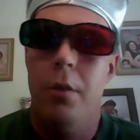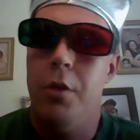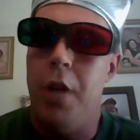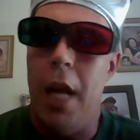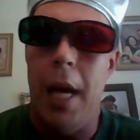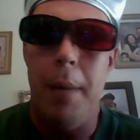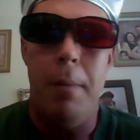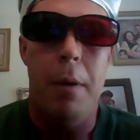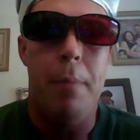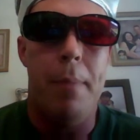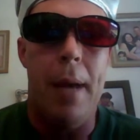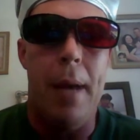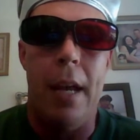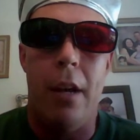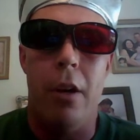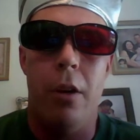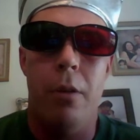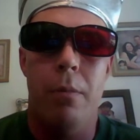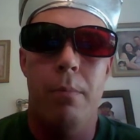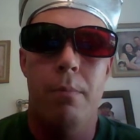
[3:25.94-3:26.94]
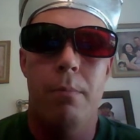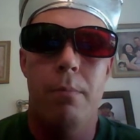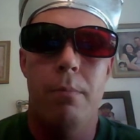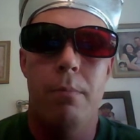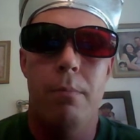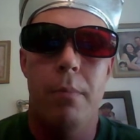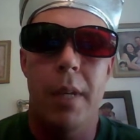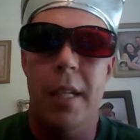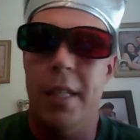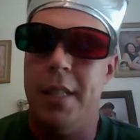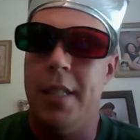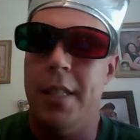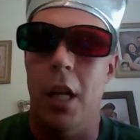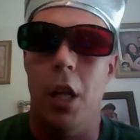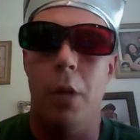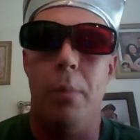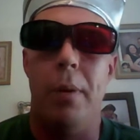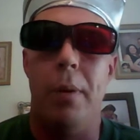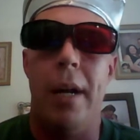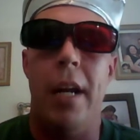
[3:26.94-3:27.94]
Jamie Baker, is
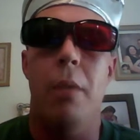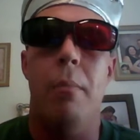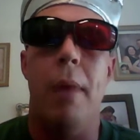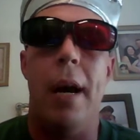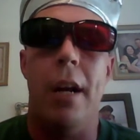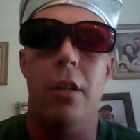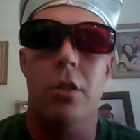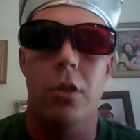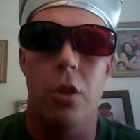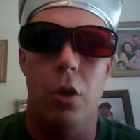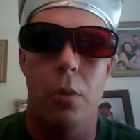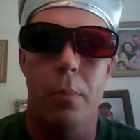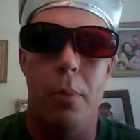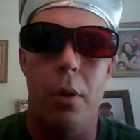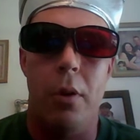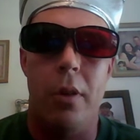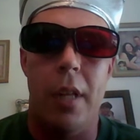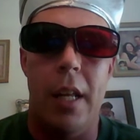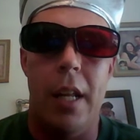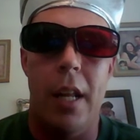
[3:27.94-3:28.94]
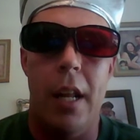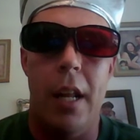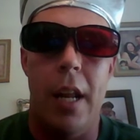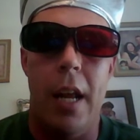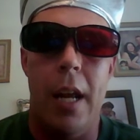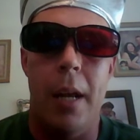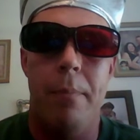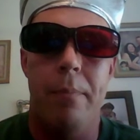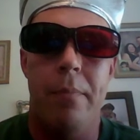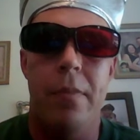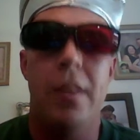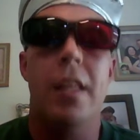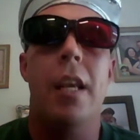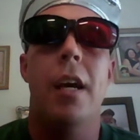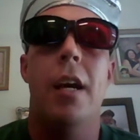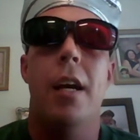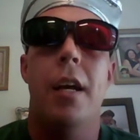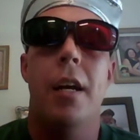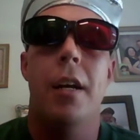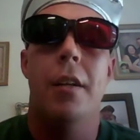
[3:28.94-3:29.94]
celebrating a milestone birthday today.
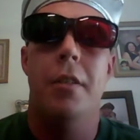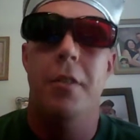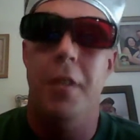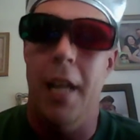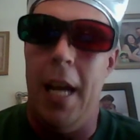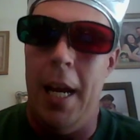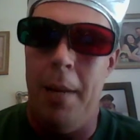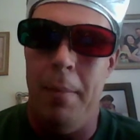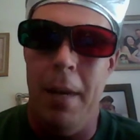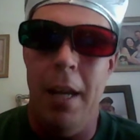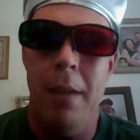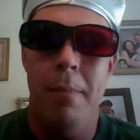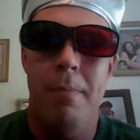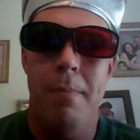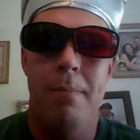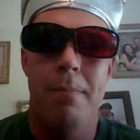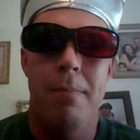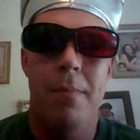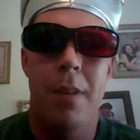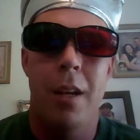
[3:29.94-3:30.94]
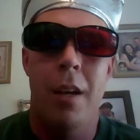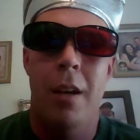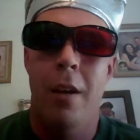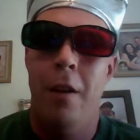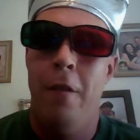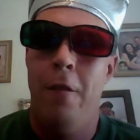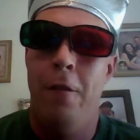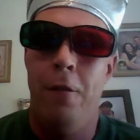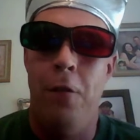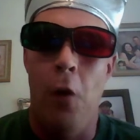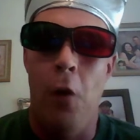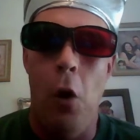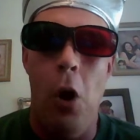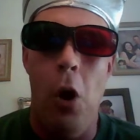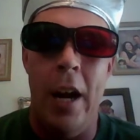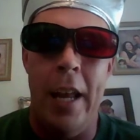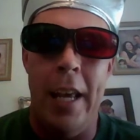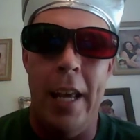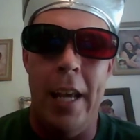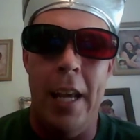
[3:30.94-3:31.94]
Jamie,
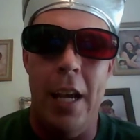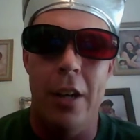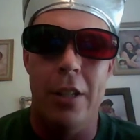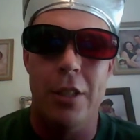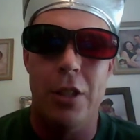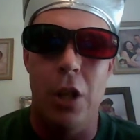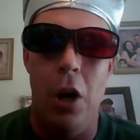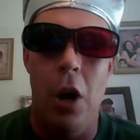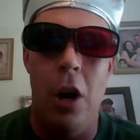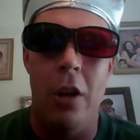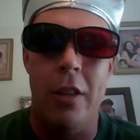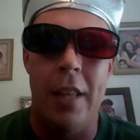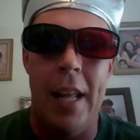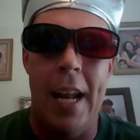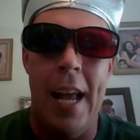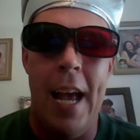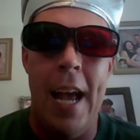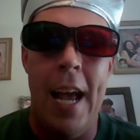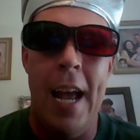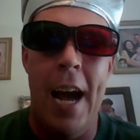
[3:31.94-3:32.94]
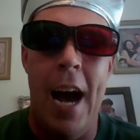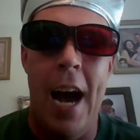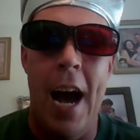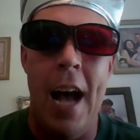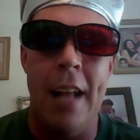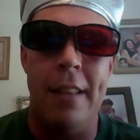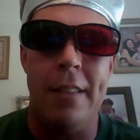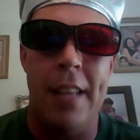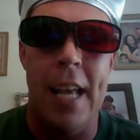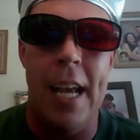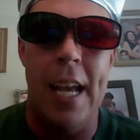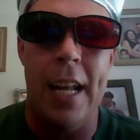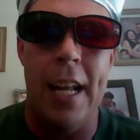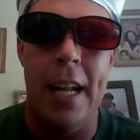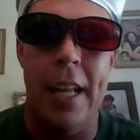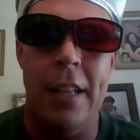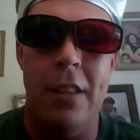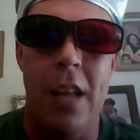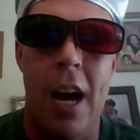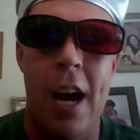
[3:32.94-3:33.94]
forty years old today. Hot
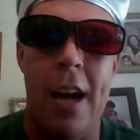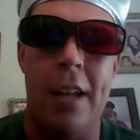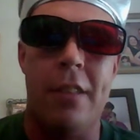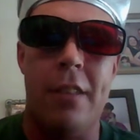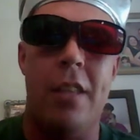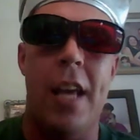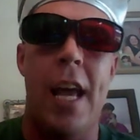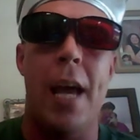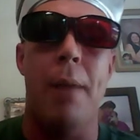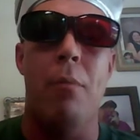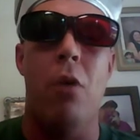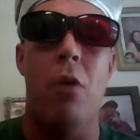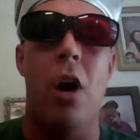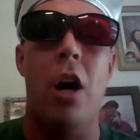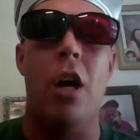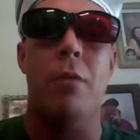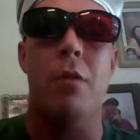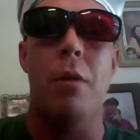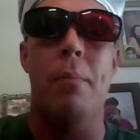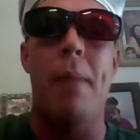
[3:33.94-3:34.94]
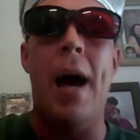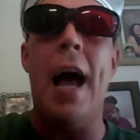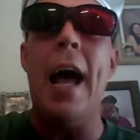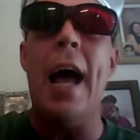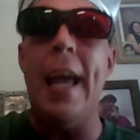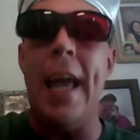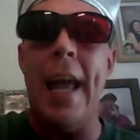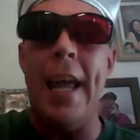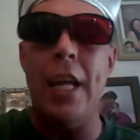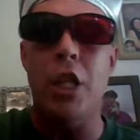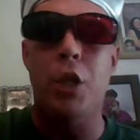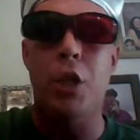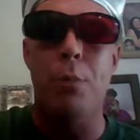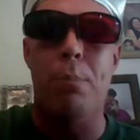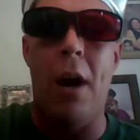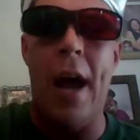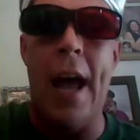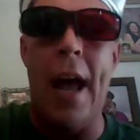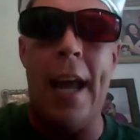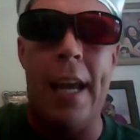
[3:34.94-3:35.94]
diggity dog damn. Welcome to my age
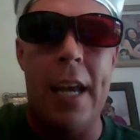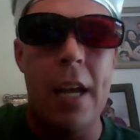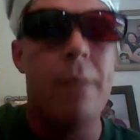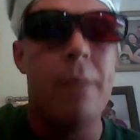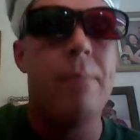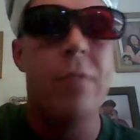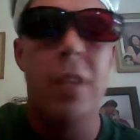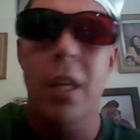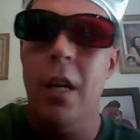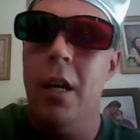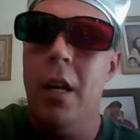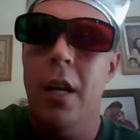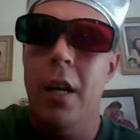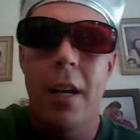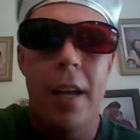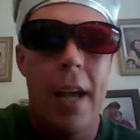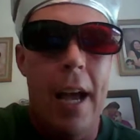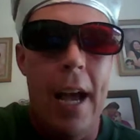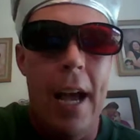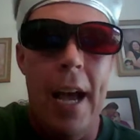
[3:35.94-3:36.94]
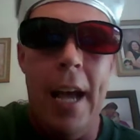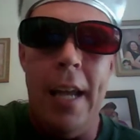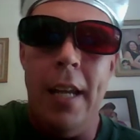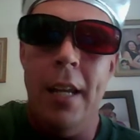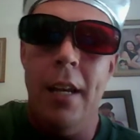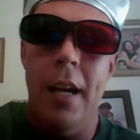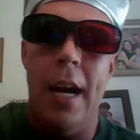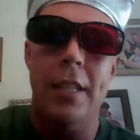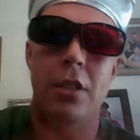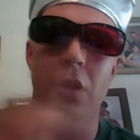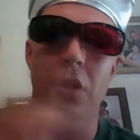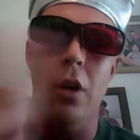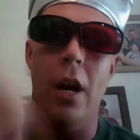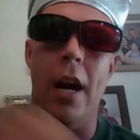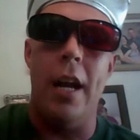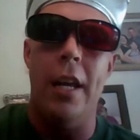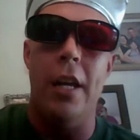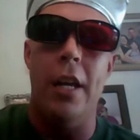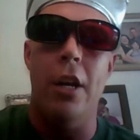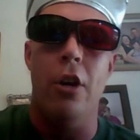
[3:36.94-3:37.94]
bracket. Hey, I still
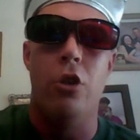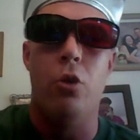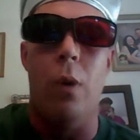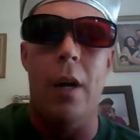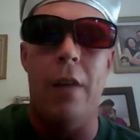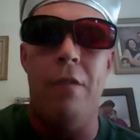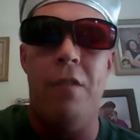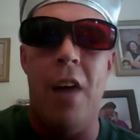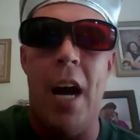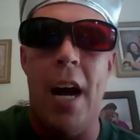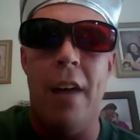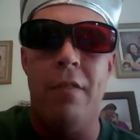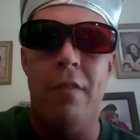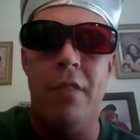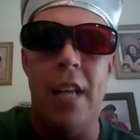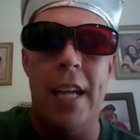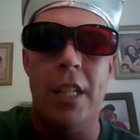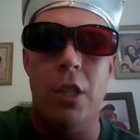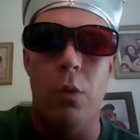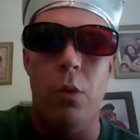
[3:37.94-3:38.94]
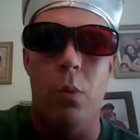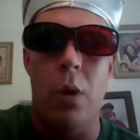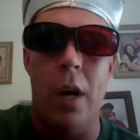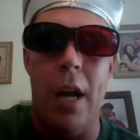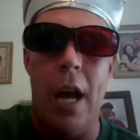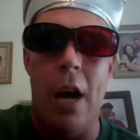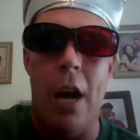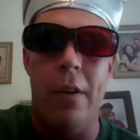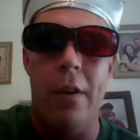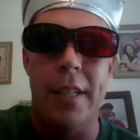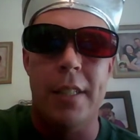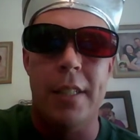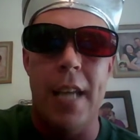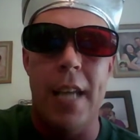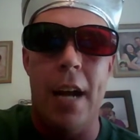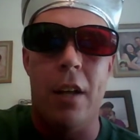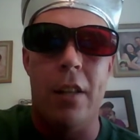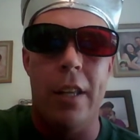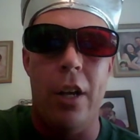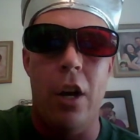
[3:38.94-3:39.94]
got a year, twenty-five days and one hour
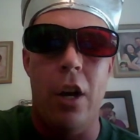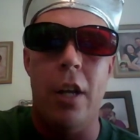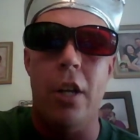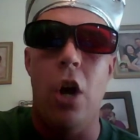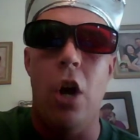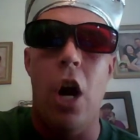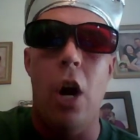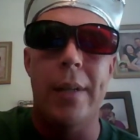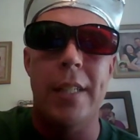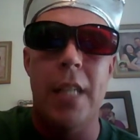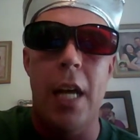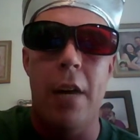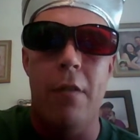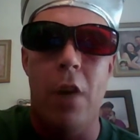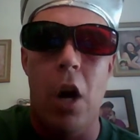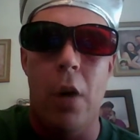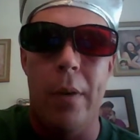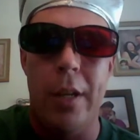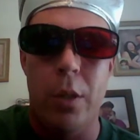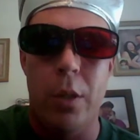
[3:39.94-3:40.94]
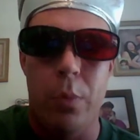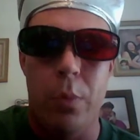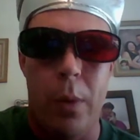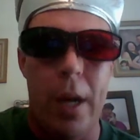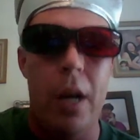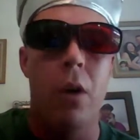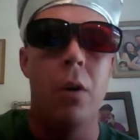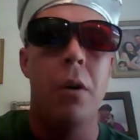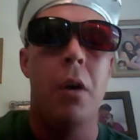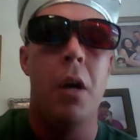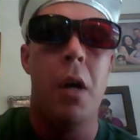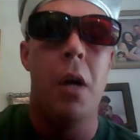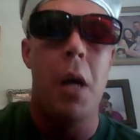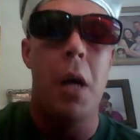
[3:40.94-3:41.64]
exactly on you. Always have, always will.